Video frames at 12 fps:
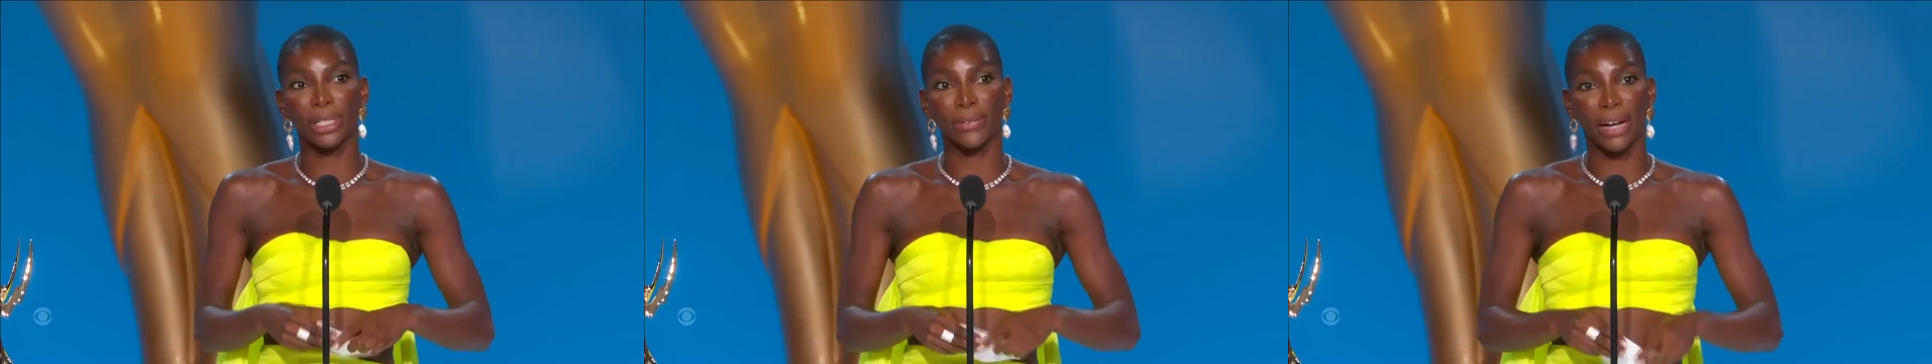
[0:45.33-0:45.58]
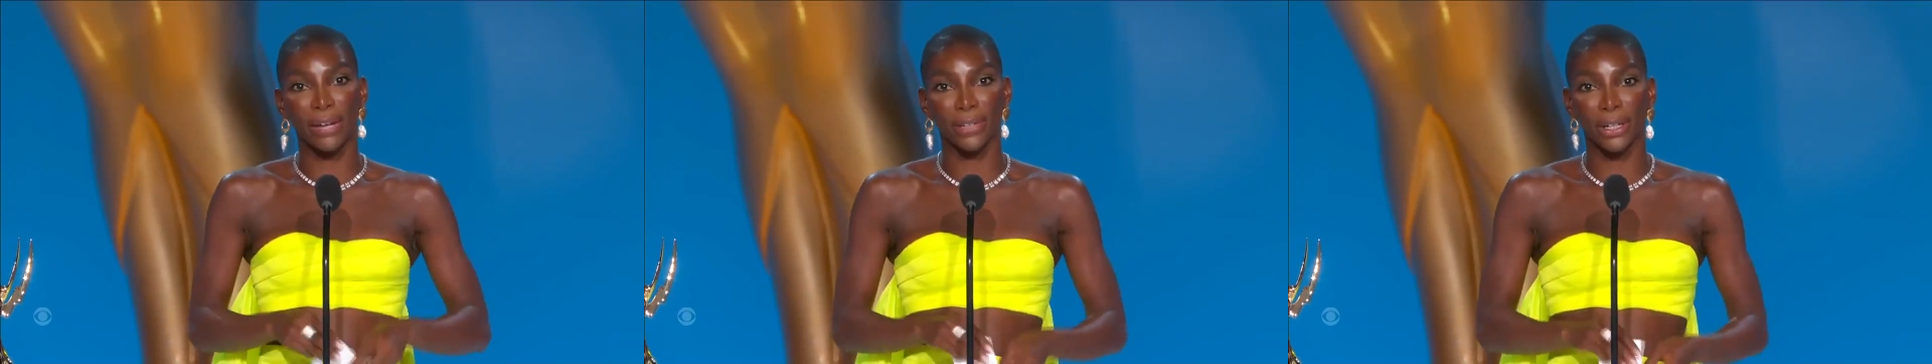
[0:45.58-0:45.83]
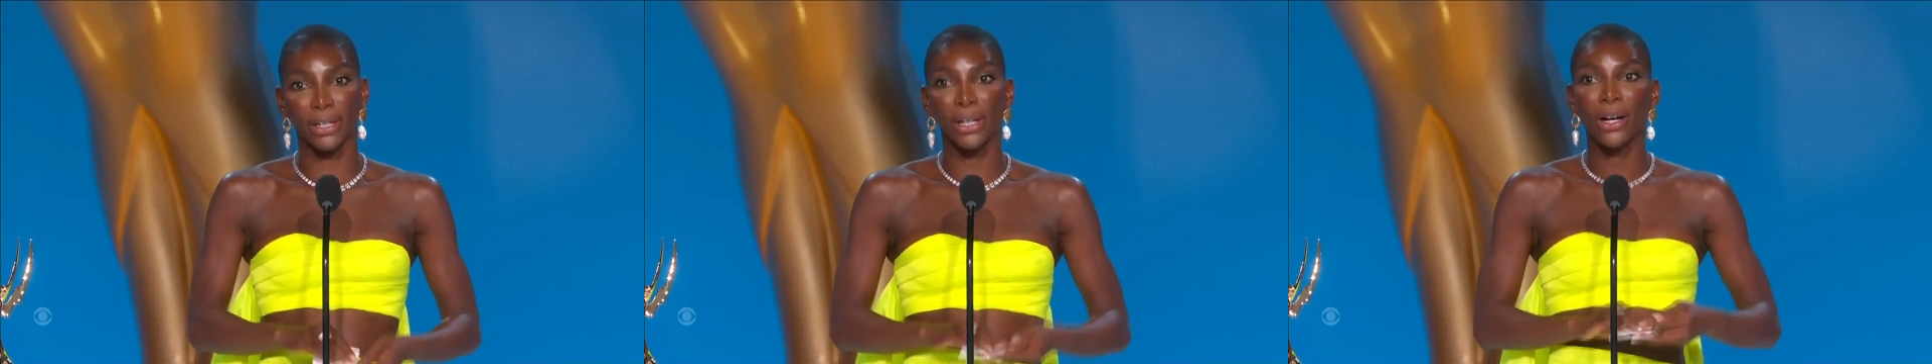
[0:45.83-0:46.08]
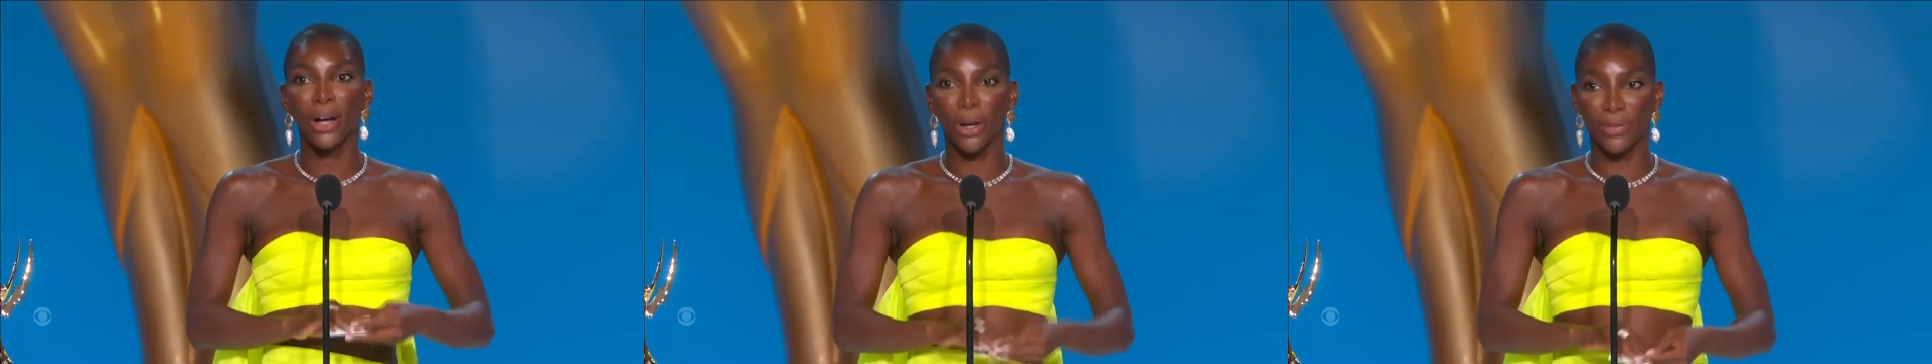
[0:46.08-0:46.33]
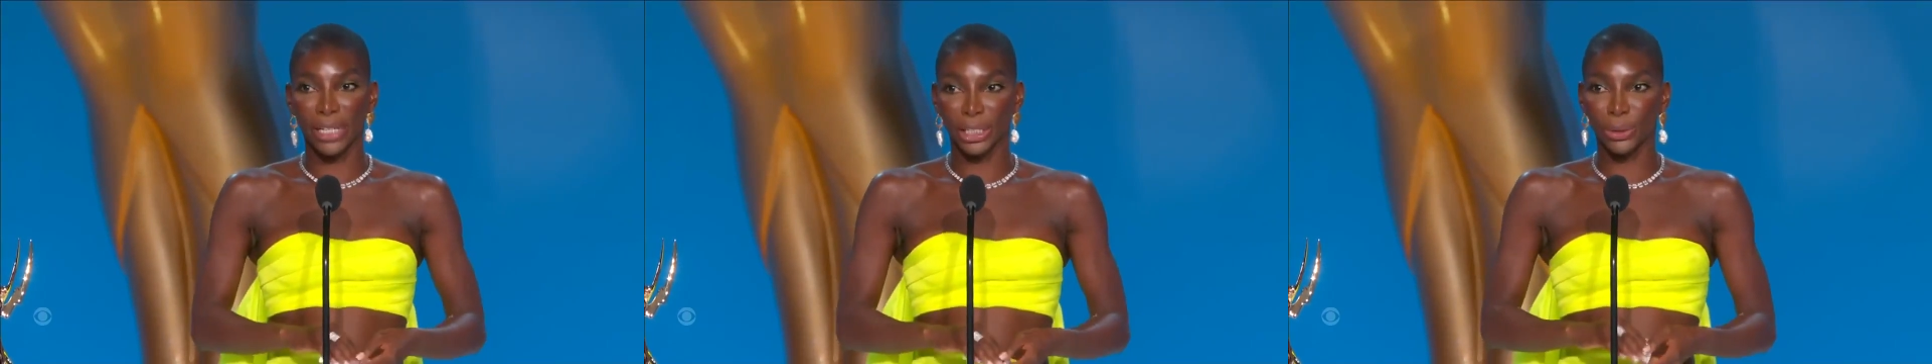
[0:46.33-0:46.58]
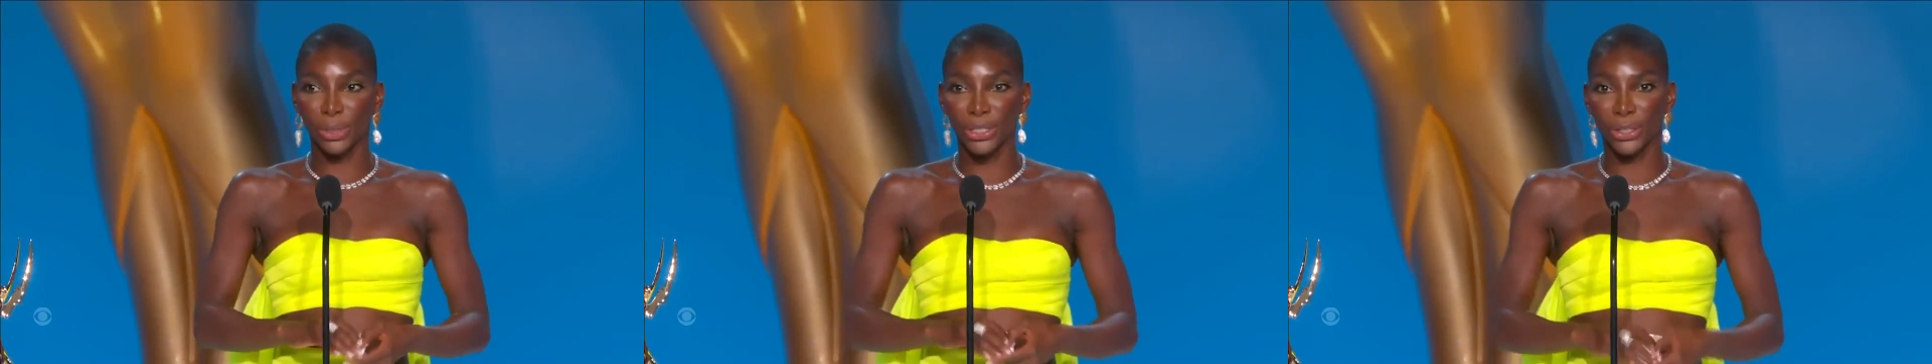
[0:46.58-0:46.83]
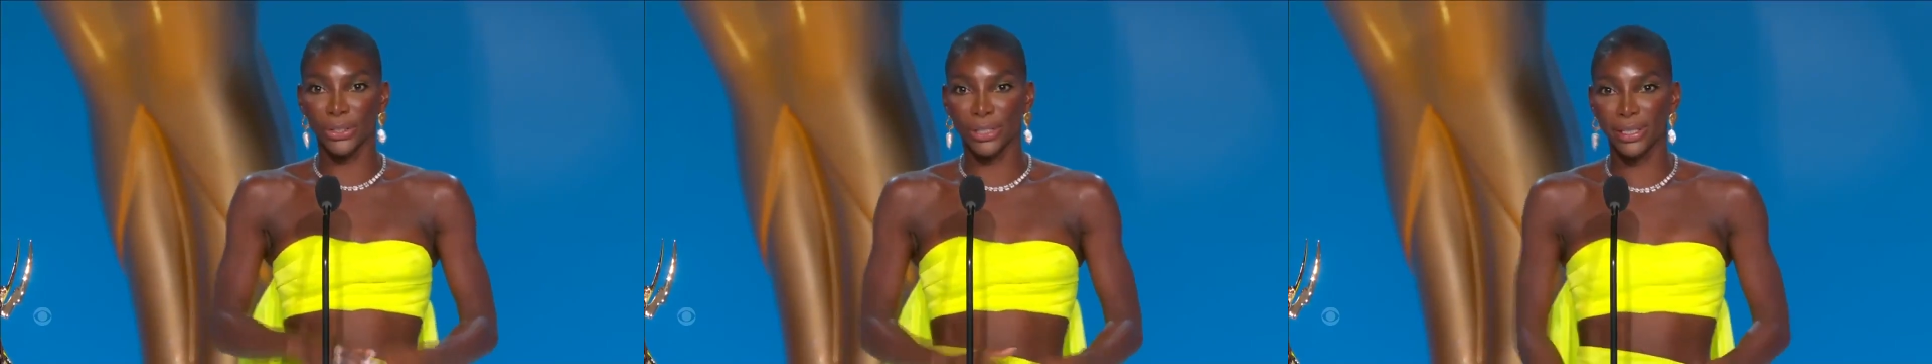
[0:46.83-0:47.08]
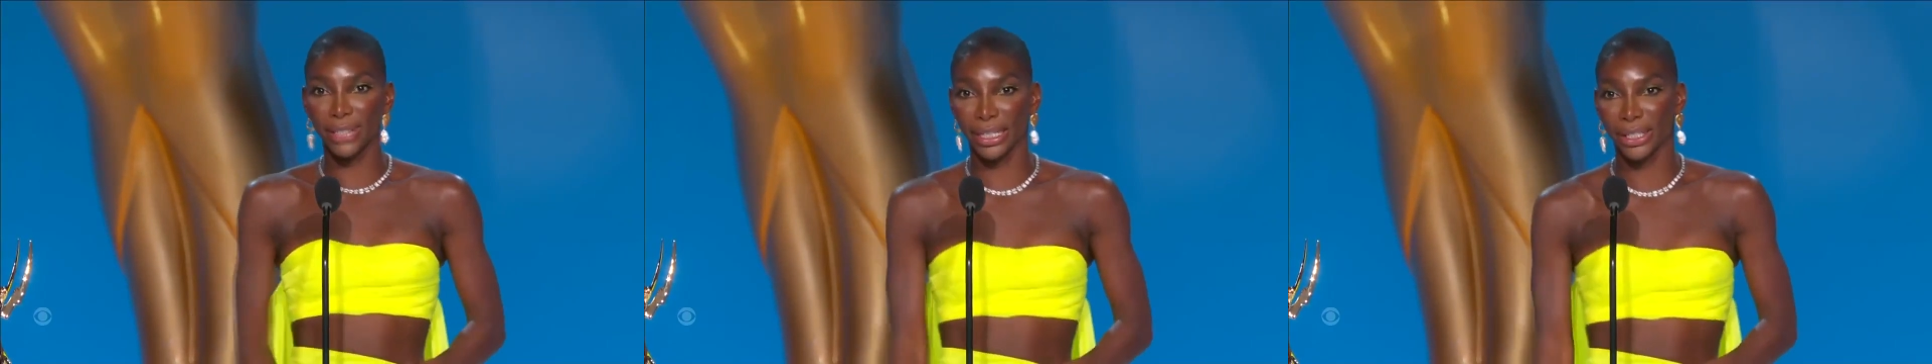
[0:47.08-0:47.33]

survivor of sexual assault.